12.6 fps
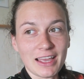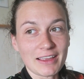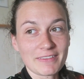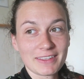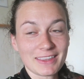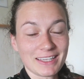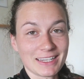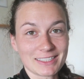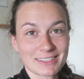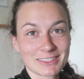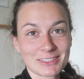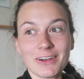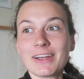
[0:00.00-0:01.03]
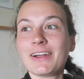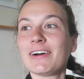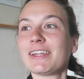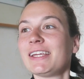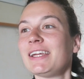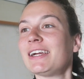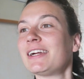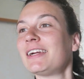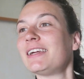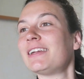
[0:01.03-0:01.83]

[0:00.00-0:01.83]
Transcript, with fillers: everything that's going on here,